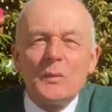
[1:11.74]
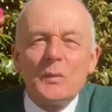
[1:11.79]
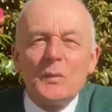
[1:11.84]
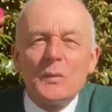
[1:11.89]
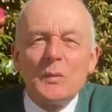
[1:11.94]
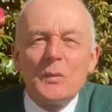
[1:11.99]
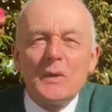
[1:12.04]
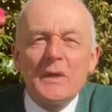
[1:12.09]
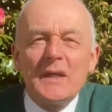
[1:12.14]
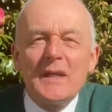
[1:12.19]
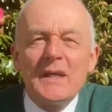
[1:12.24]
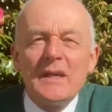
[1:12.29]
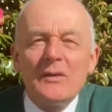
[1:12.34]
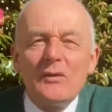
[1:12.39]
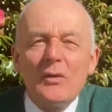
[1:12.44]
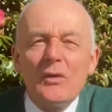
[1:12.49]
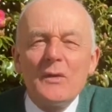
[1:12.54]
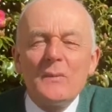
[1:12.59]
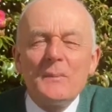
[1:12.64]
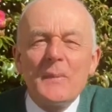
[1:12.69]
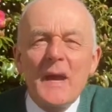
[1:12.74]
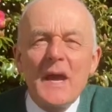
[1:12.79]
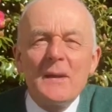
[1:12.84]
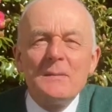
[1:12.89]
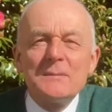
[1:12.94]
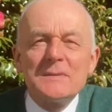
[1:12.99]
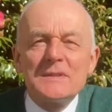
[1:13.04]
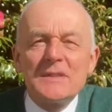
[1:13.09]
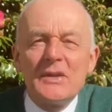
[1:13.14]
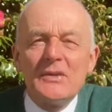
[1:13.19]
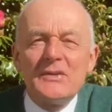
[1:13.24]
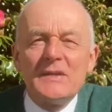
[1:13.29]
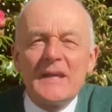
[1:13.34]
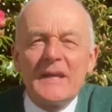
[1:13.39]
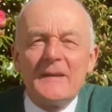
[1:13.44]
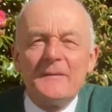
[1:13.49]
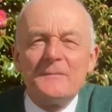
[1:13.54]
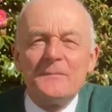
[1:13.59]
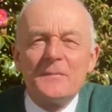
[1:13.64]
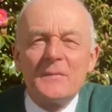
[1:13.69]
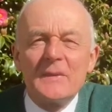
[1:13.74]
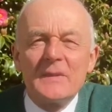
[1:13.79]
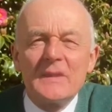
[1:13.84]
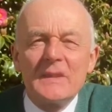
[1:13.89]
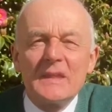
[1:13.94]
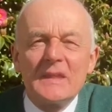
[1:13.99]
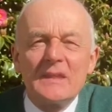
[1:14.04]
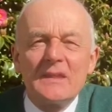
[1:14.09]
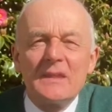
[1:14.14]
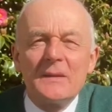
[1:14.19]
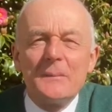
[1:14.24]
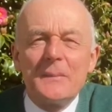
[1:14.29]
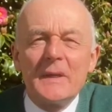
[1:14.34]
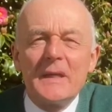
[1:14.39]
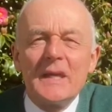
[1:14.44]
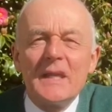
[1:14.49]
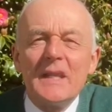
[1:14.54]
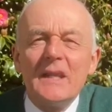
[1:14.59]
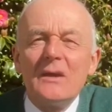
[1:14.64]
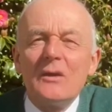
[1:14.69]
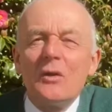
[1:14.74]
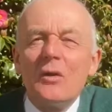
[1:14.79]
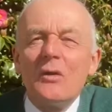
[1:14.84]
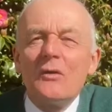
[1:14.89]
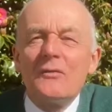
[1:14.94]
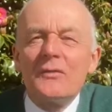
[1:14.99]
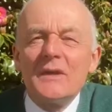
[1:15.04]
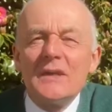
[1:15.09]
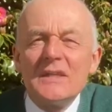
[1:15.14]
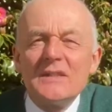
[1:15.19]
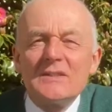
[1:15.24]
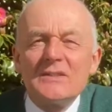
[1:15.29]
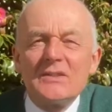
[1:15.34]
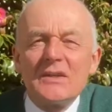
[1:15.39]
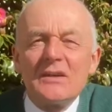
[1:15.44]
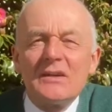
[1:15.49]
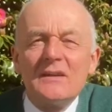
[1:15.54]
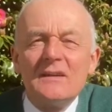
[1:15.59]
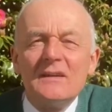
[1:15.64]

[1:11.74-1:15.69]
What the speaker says: We're here on Palm Sunday, the beginning of Easter,